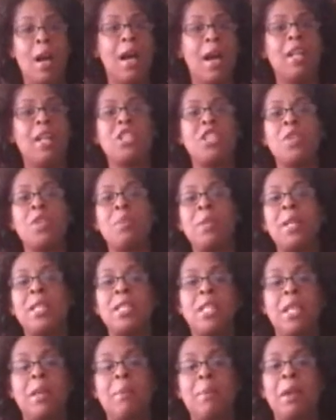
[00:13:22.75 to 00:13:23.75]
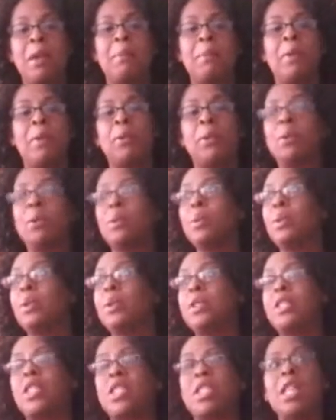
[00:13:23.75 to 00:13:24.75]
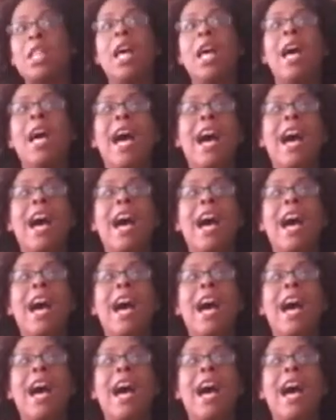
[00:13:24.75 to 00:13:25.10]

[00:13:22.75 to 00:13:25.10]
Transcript: LGBT people who just